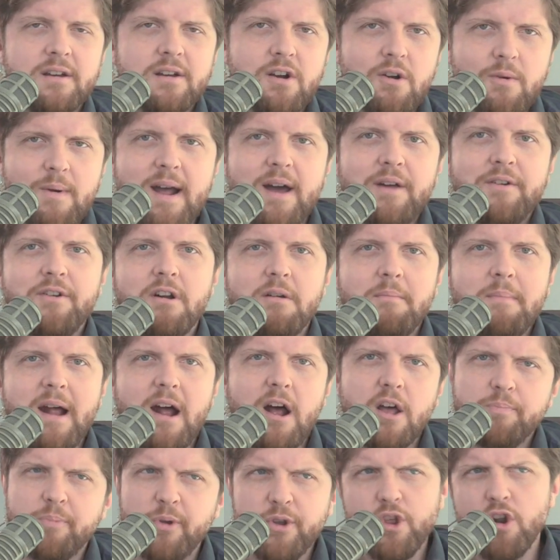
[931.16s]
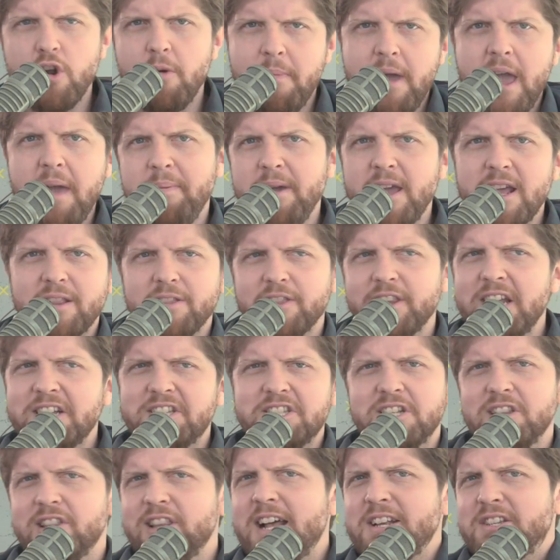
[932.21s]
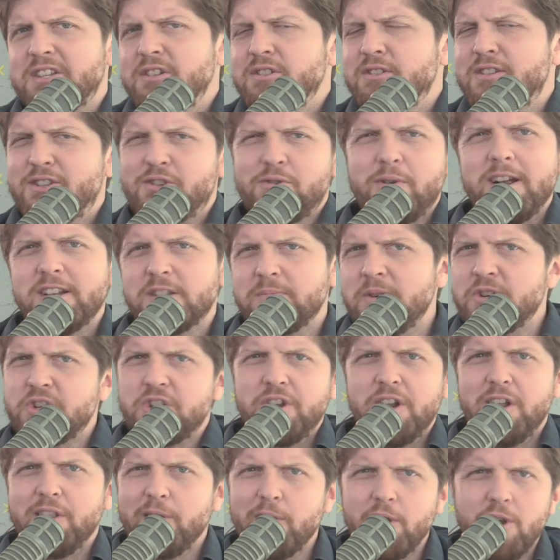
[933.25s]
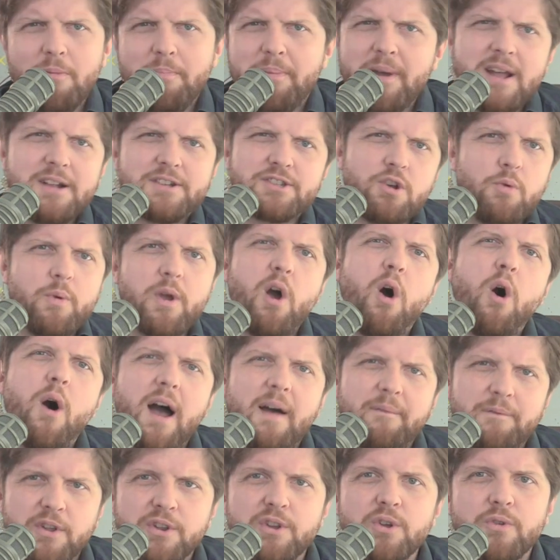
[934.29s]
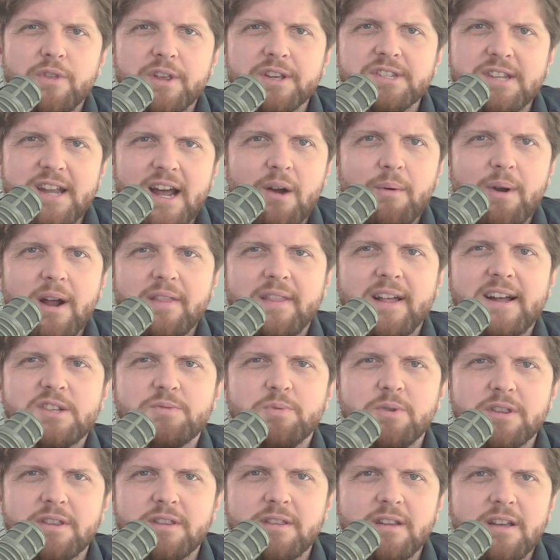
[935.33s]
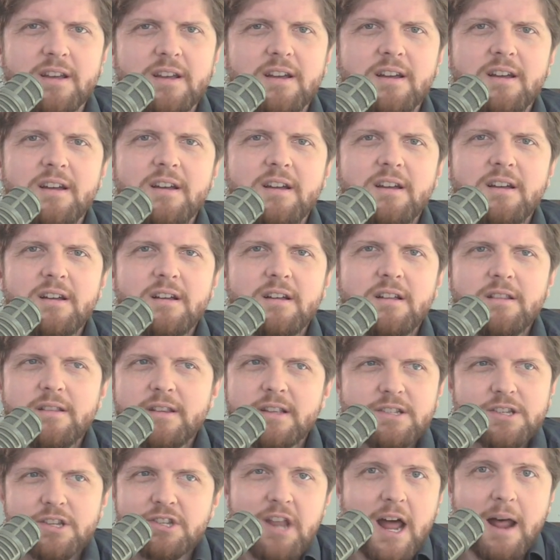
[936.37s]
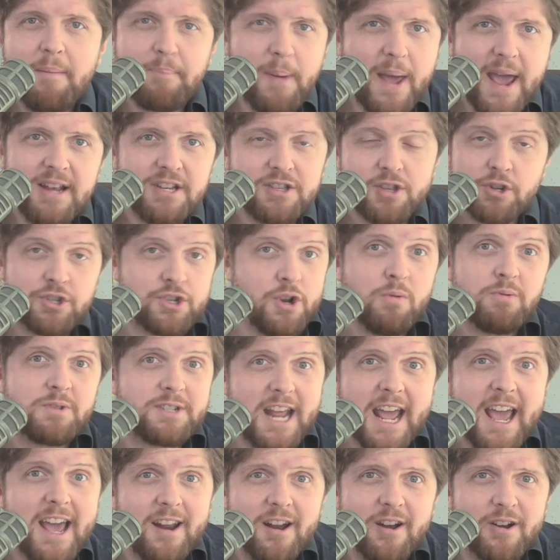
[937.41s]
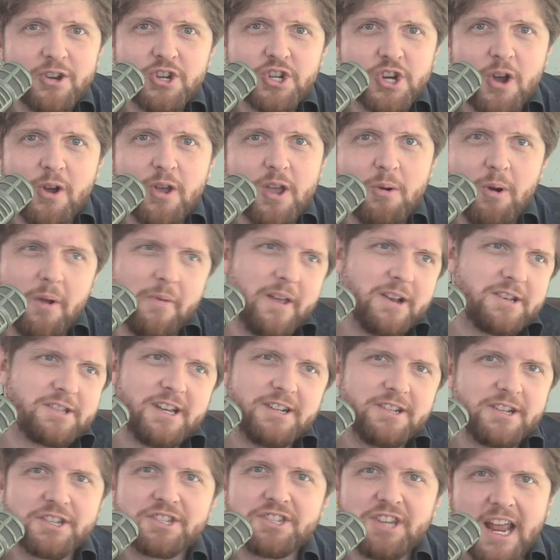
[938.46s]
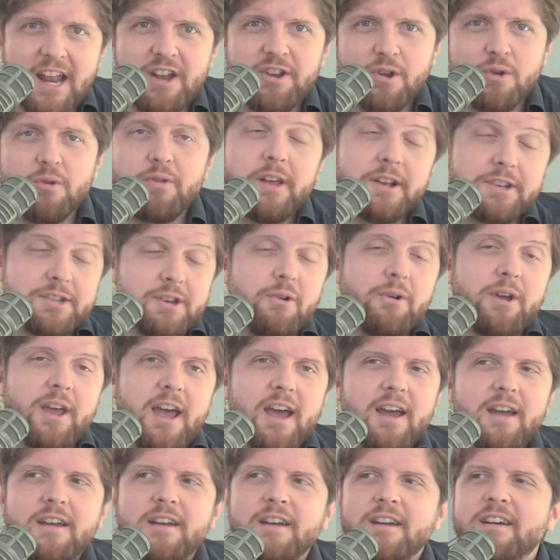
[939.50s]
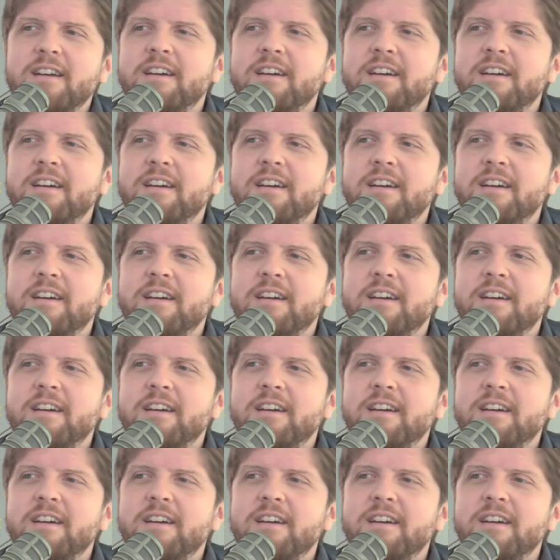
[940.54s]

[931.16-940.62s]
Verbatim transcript: around our mouth. But you know, maybe it lessens the transmission a little bit, so we all have to do this now, right? That's what this is not based. There's no data to show you on this. They just say do this. Okay.